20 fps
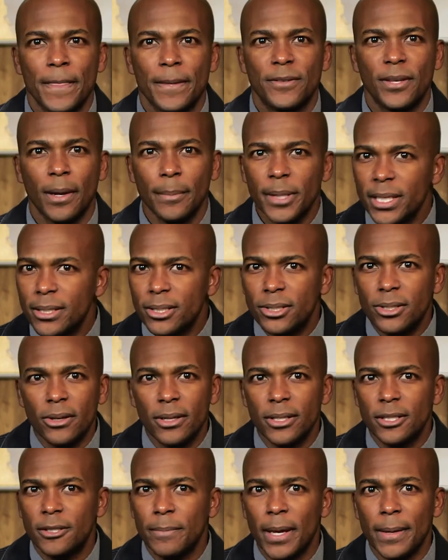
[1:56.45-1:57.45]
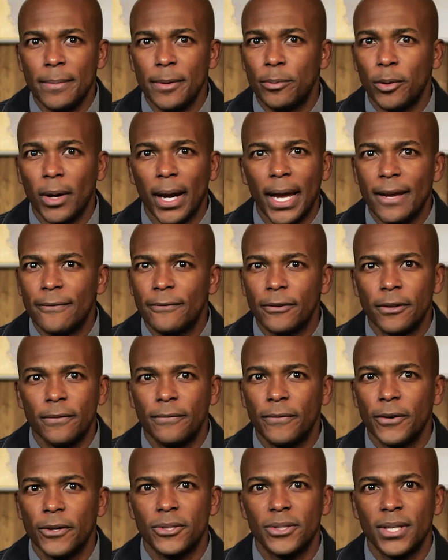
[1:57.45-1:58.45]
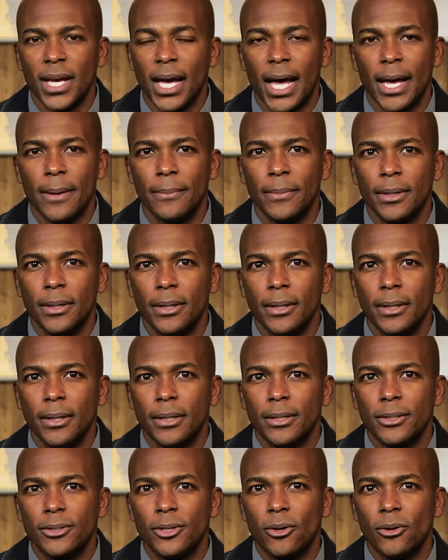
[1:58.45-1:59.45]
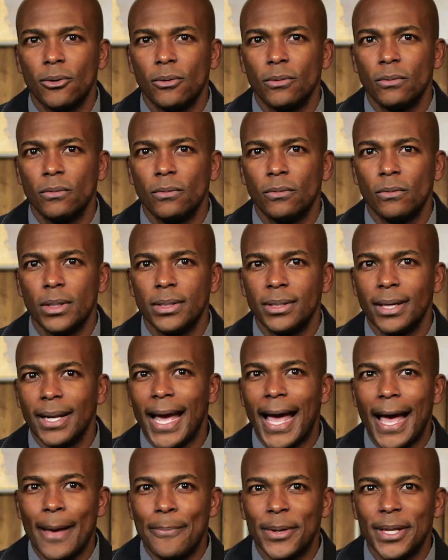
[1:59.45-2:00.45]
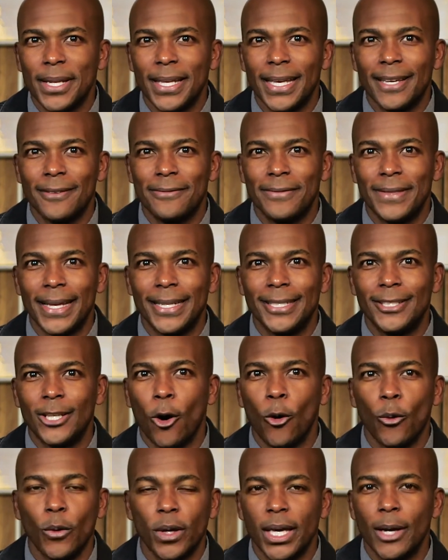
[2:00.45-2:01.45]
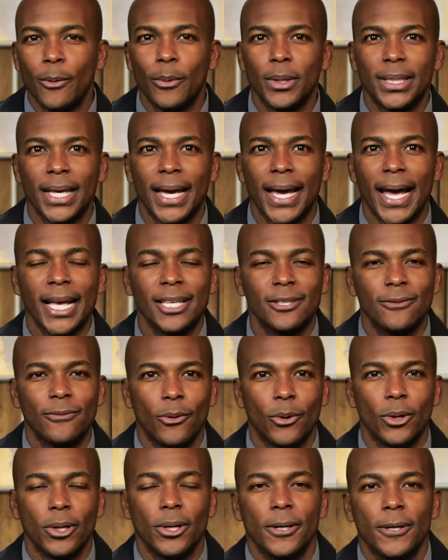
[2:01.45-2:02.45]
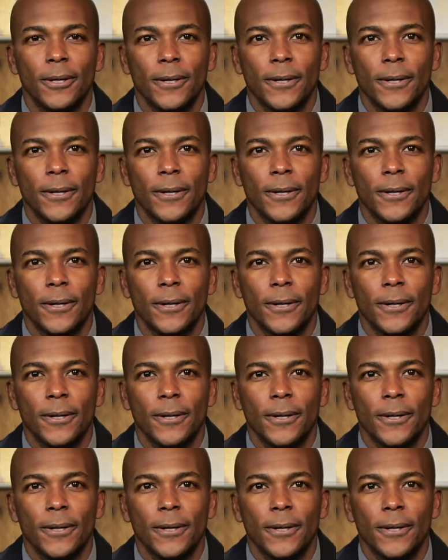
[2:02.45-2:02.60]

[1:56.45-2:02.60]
Some of these students may be praying for the first time. So, what's going to happen if they don't get what they ask for?